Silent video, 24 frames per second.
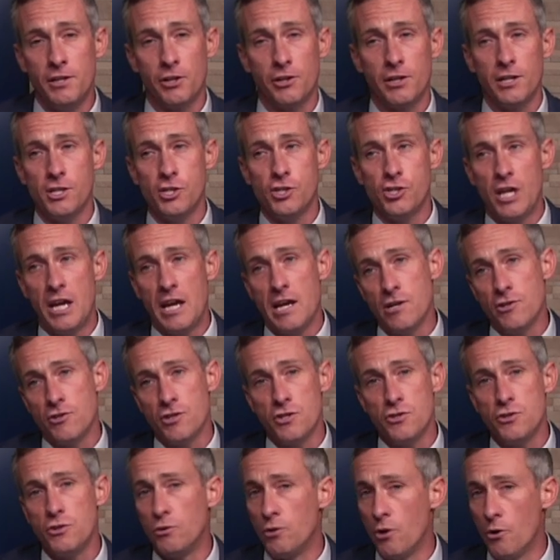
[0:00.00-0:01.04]
They're going to
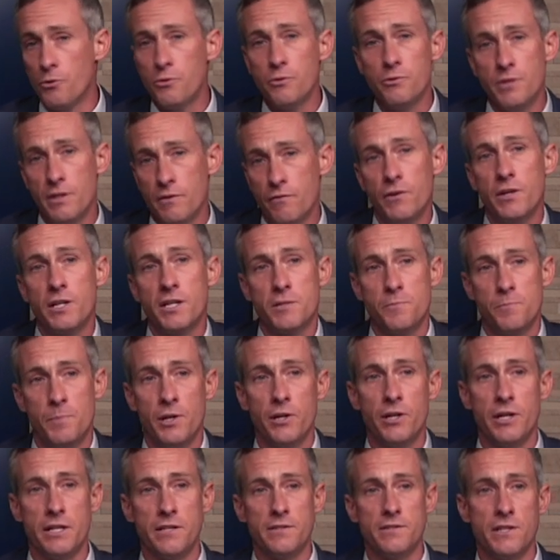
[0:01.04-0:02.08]
change as you go through different
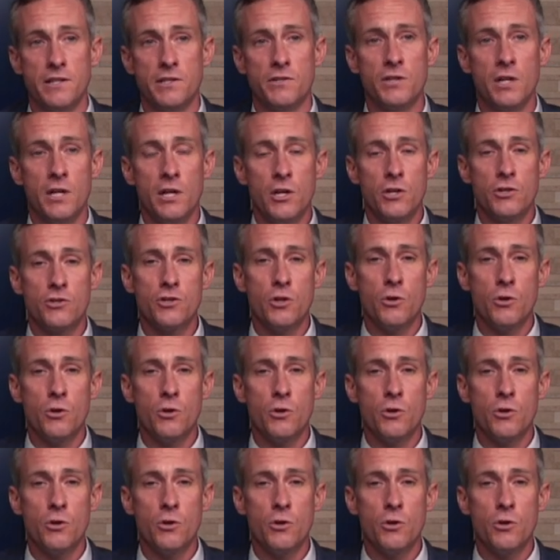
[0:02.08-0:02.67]
experiences.